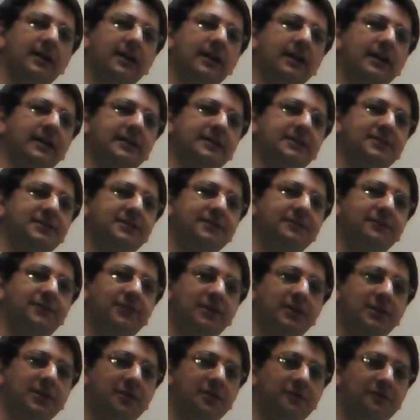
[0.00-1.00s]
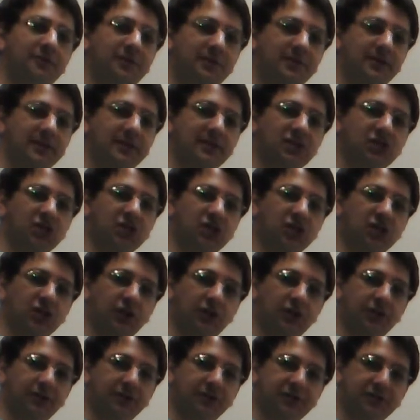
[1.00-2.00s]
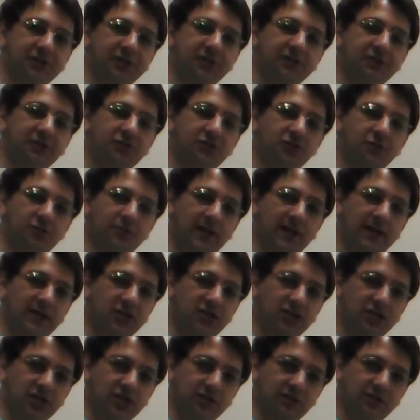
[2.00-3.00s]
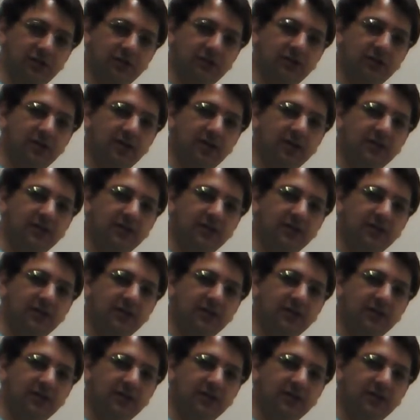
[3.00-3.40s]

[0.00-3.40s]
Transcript: its very, very short duration.